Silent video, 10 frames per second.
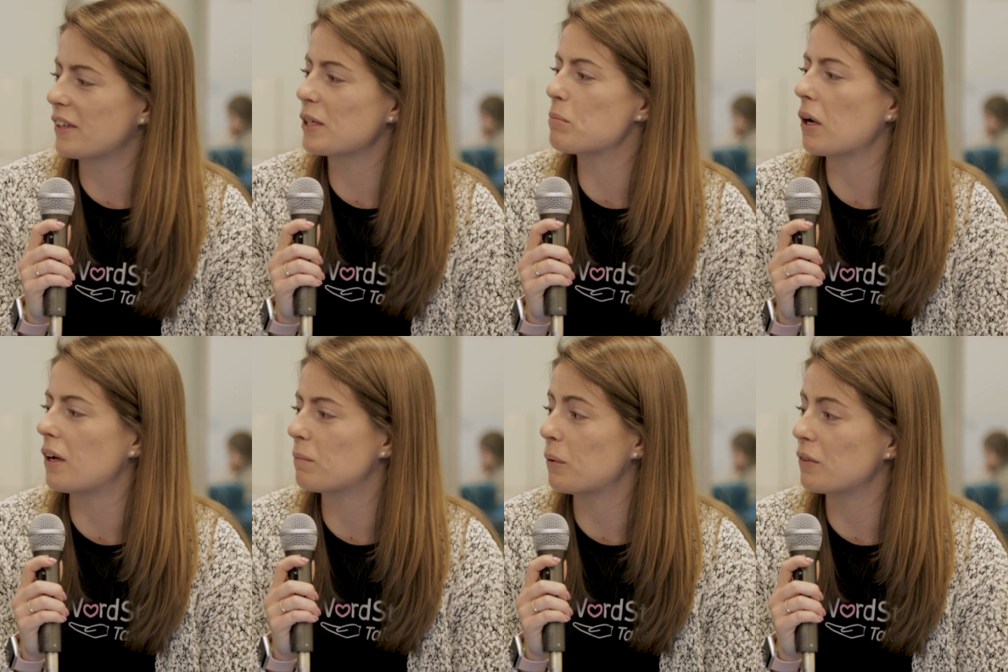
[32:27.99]
It's very
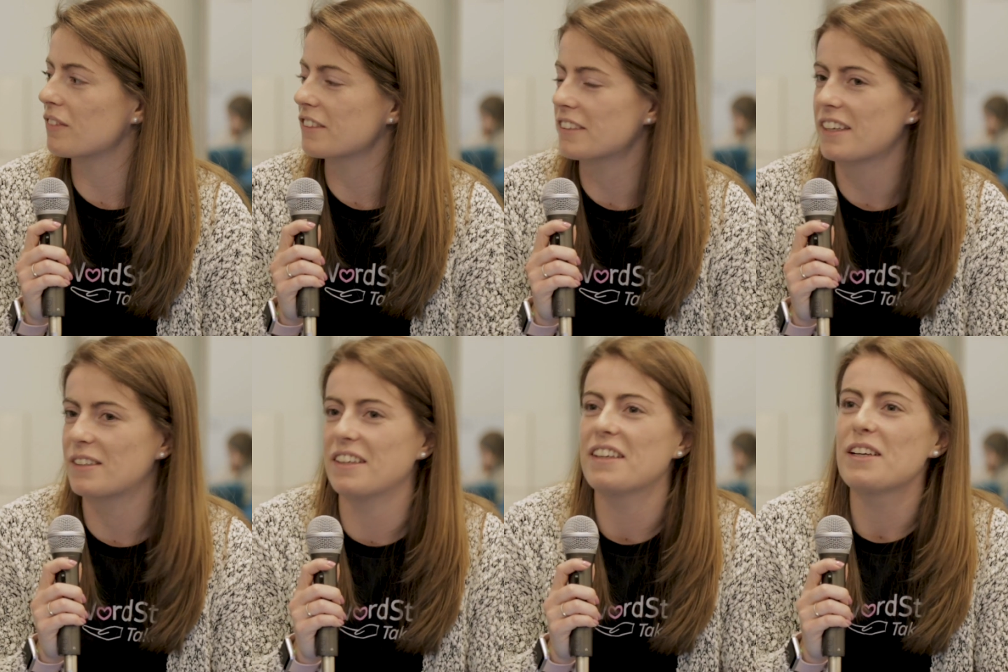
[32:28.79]
broad, but we've learned
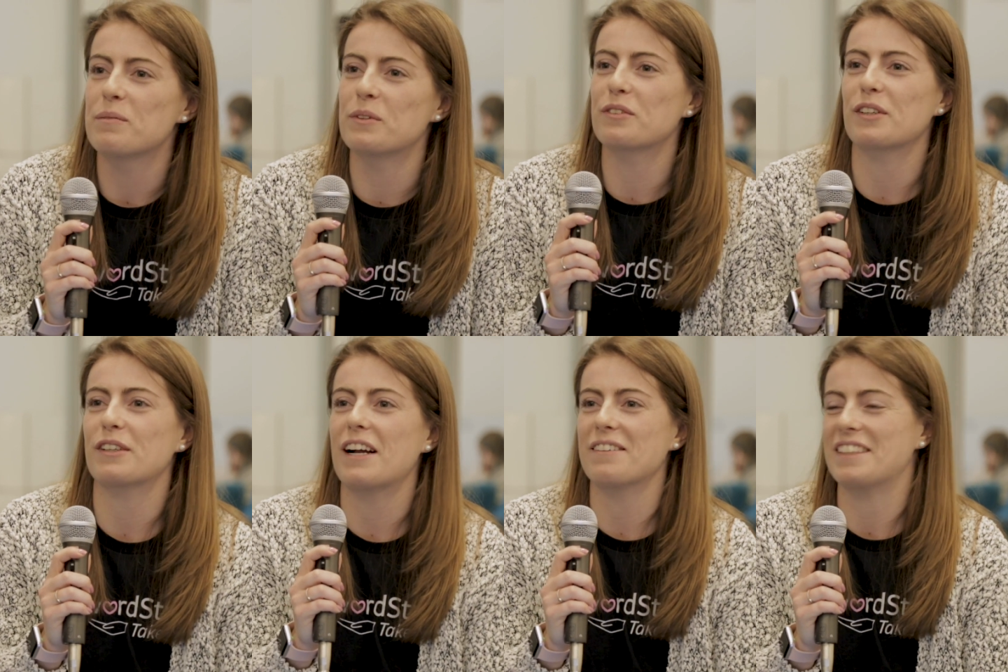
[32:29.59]
how to
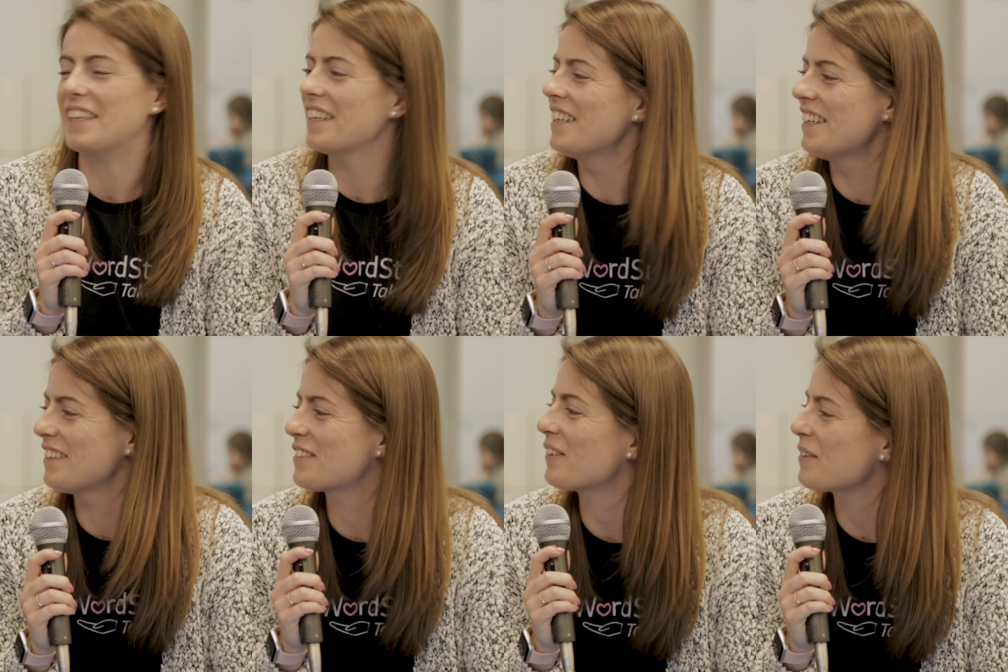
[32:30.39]
maneuver around it.
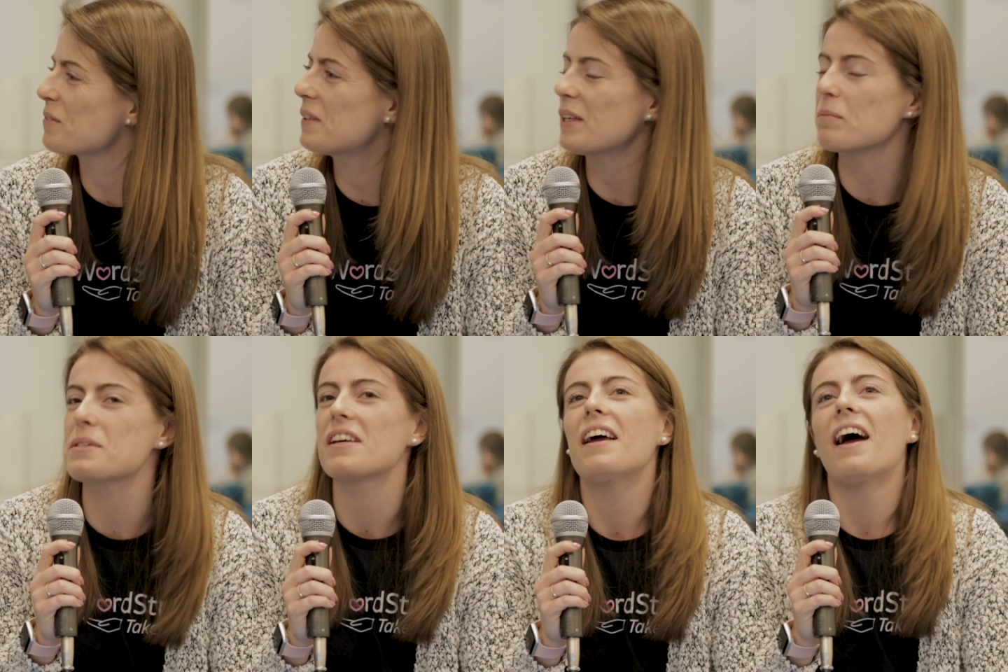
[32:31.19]
So I have some
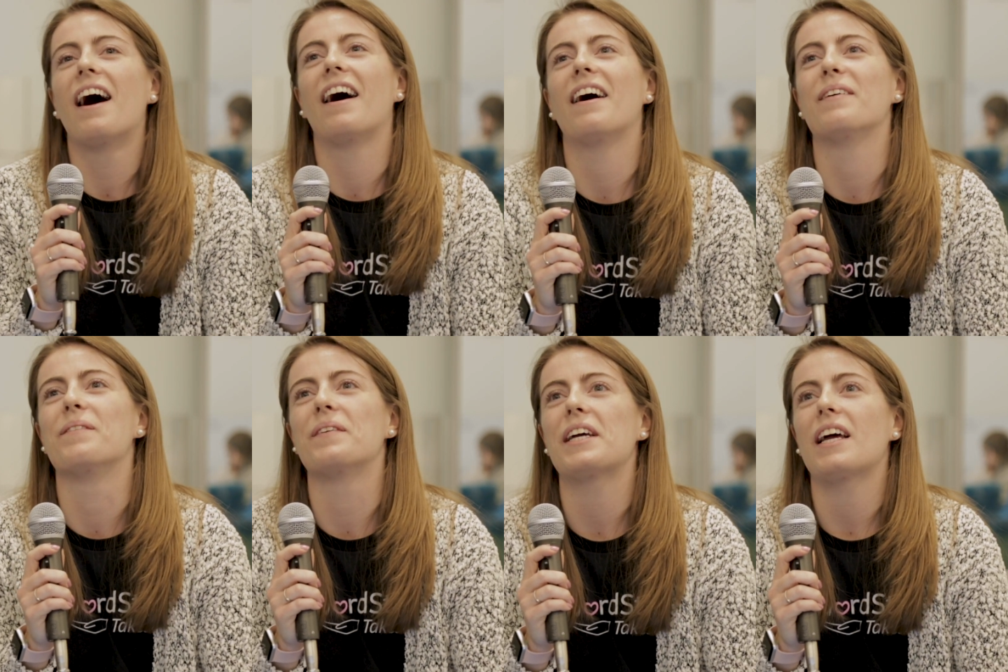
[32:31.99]
tips.
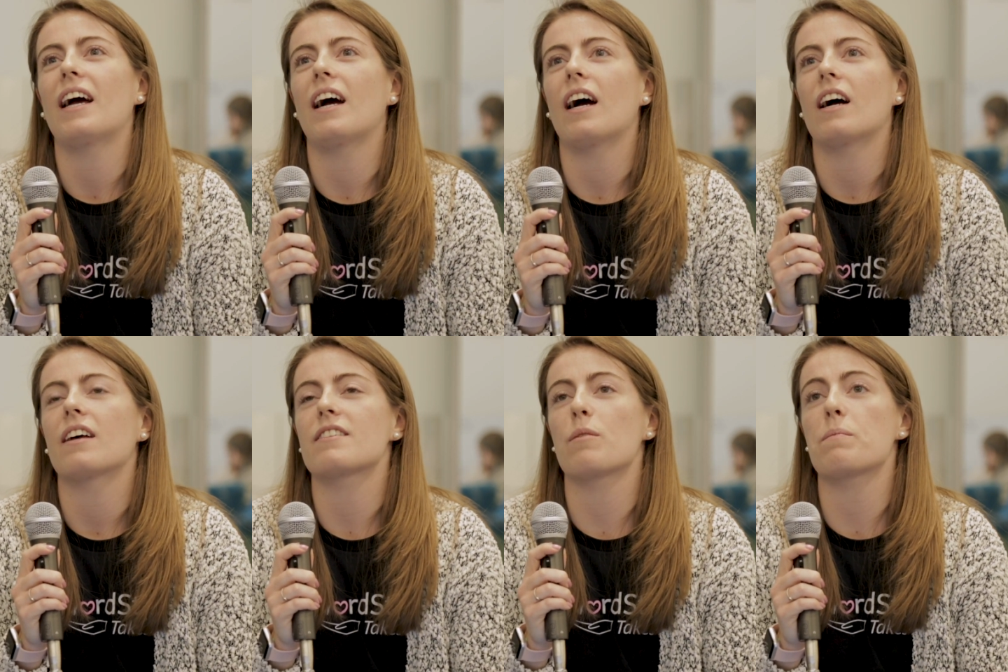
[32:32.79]

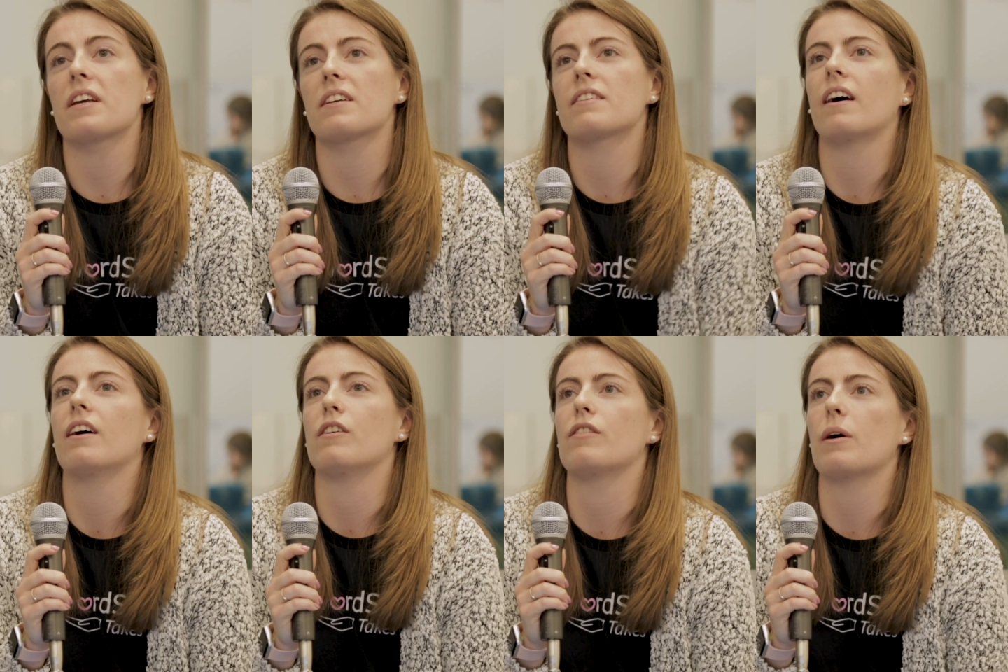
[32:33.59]
Some things
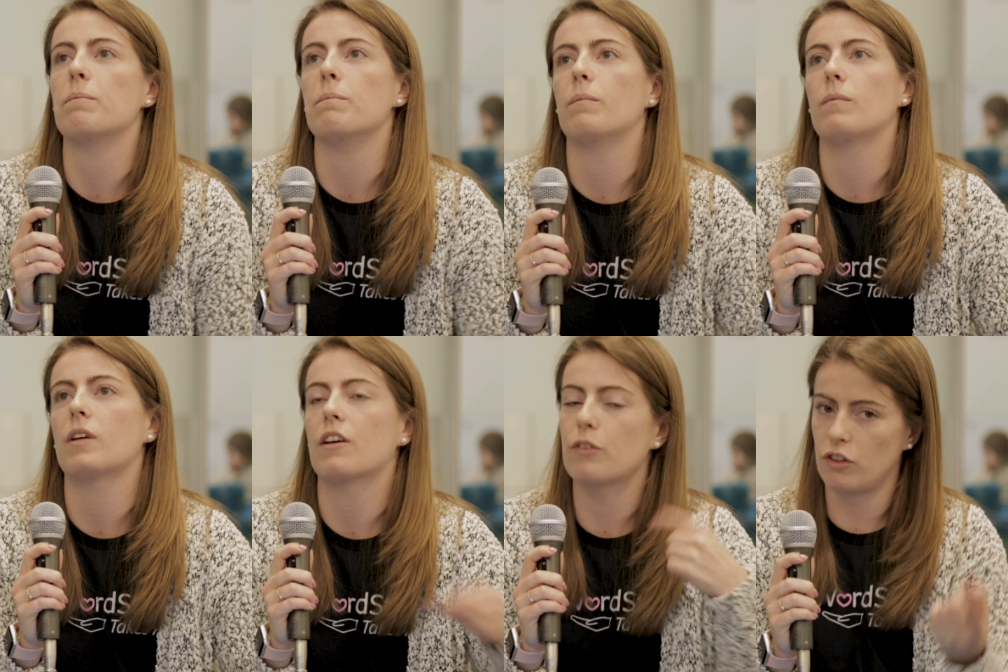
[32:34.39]
of
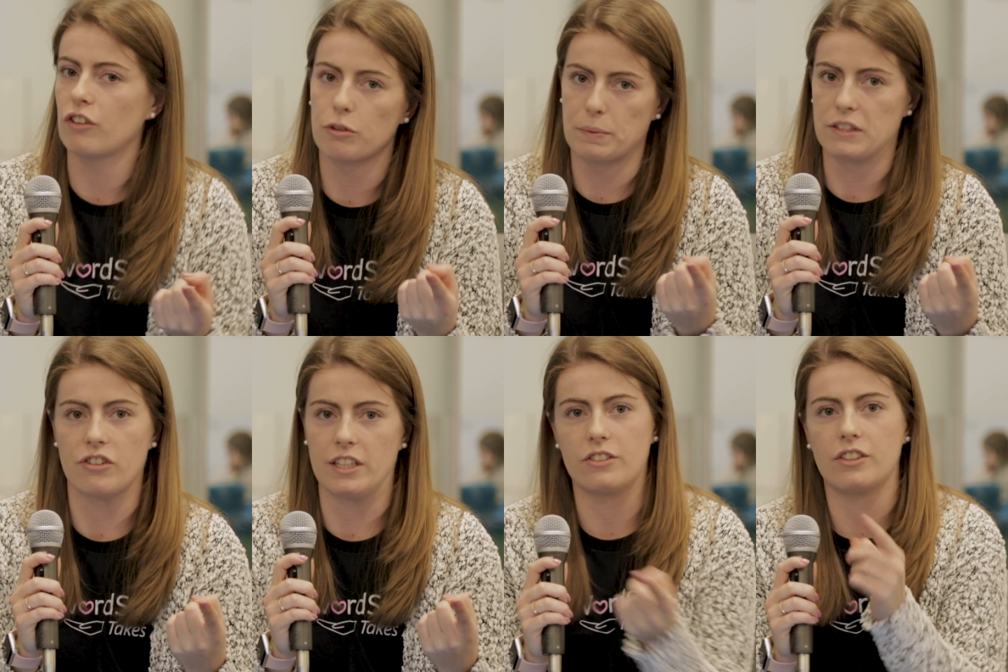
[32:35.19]
if you change your bid
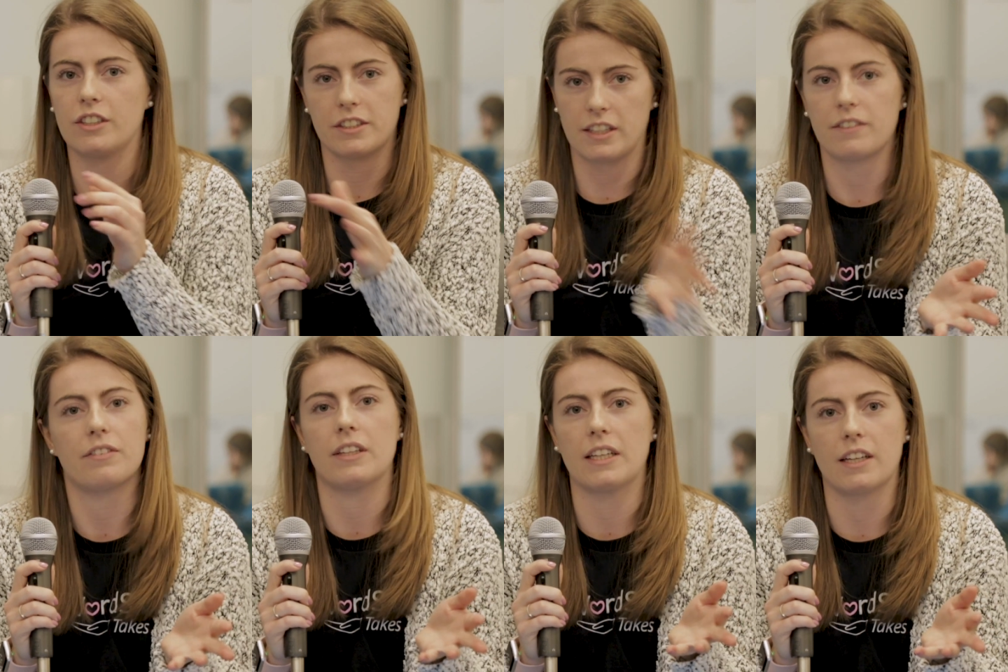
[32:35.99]
strategy, you're
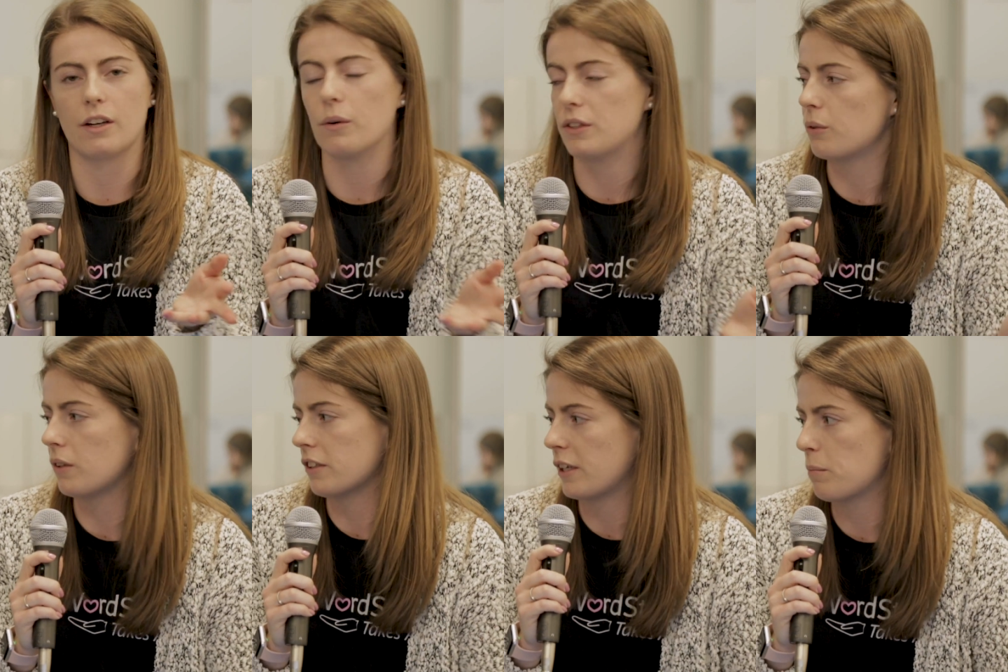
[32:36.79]
definitely going to go
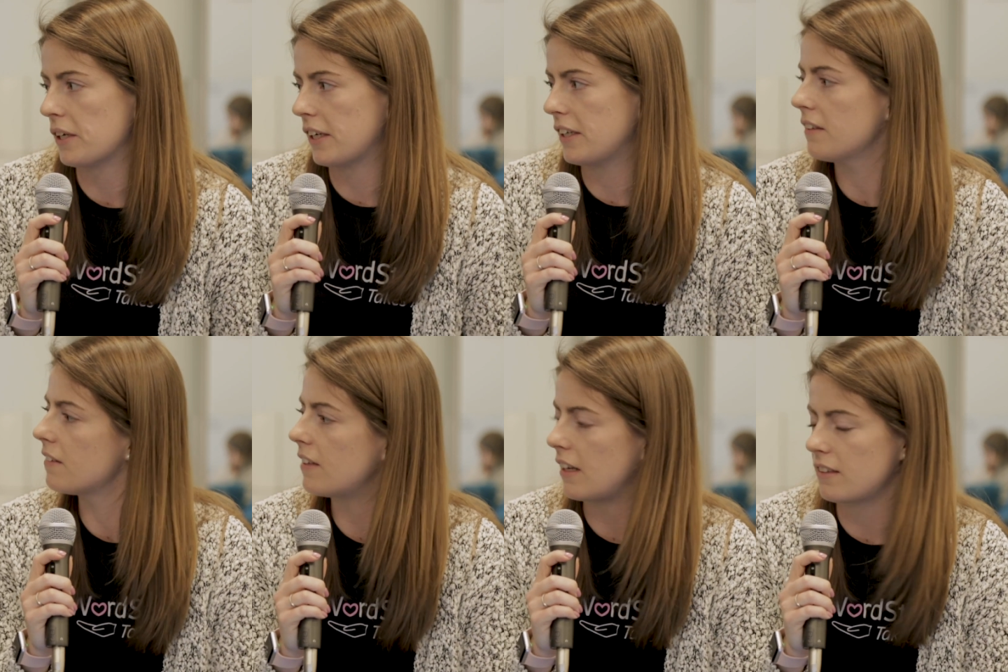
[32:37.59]
into a learning
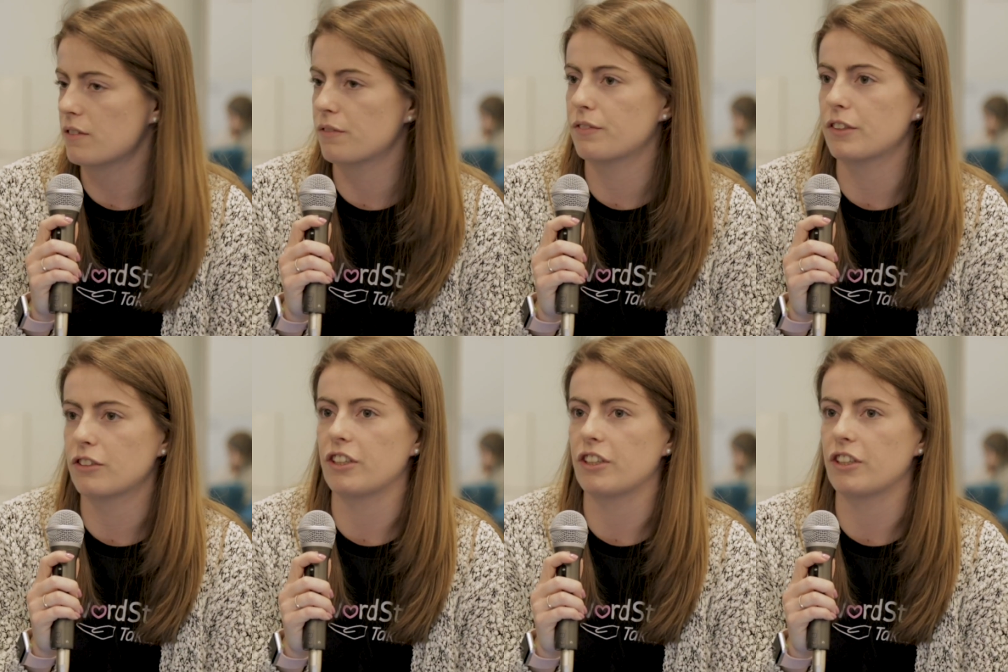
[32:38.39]
period. That's for